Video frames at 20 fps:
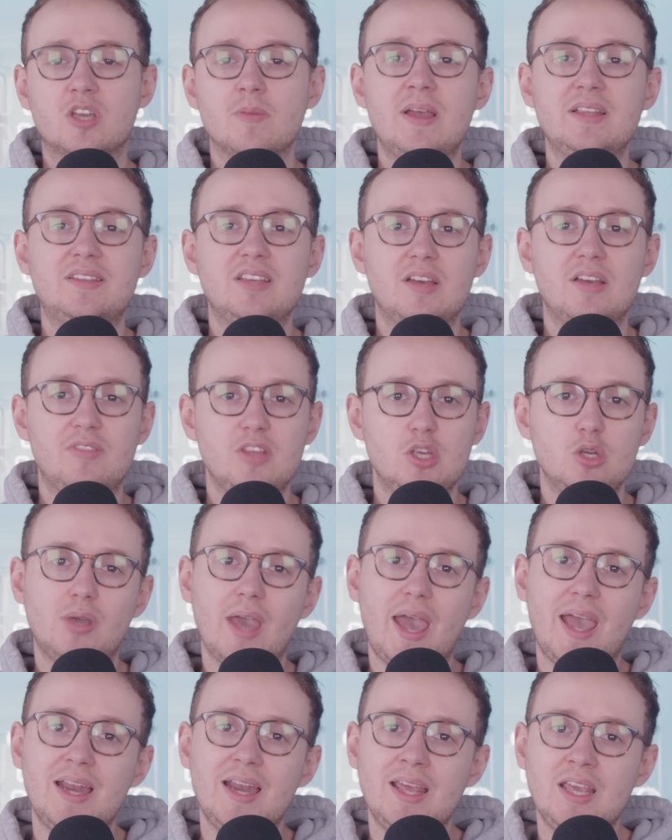Committee of the UK
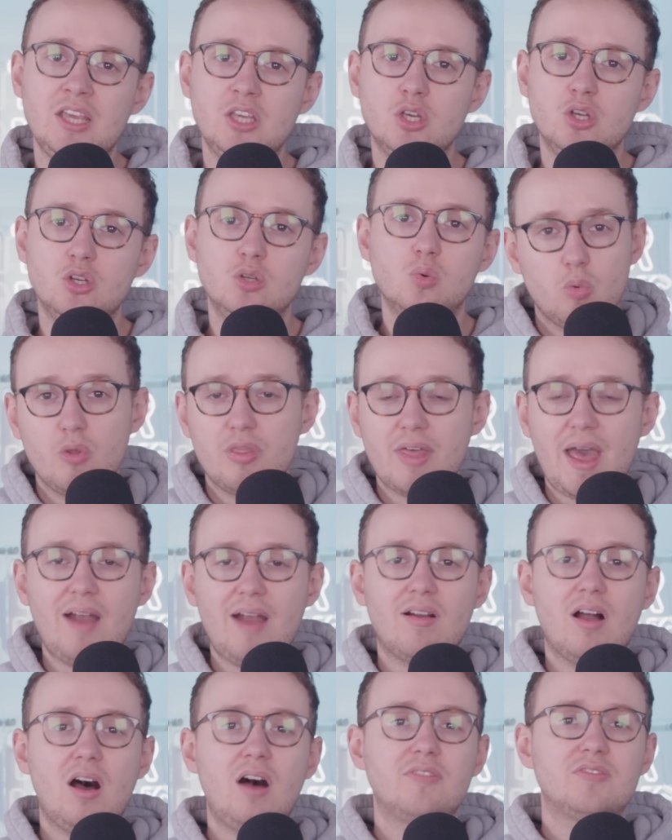and EU will
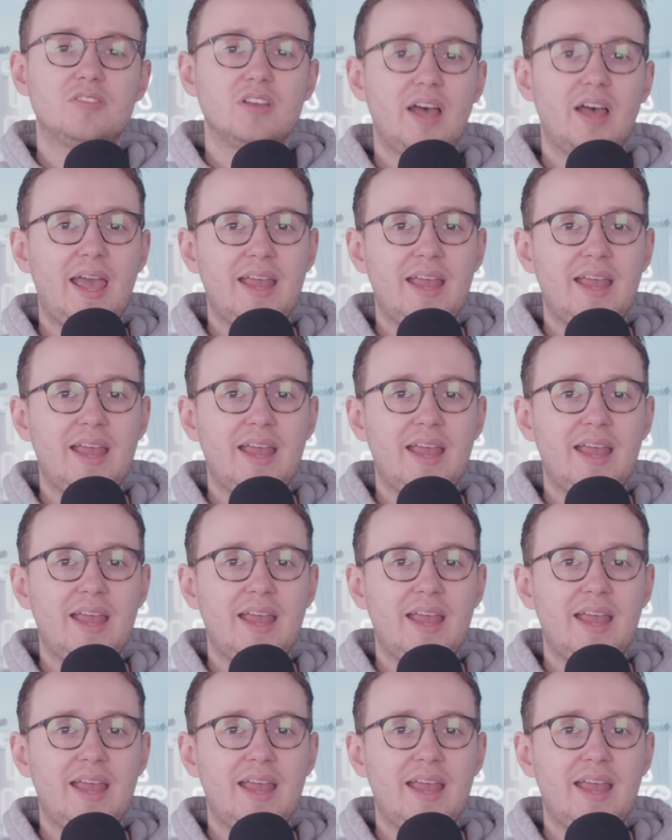thereafter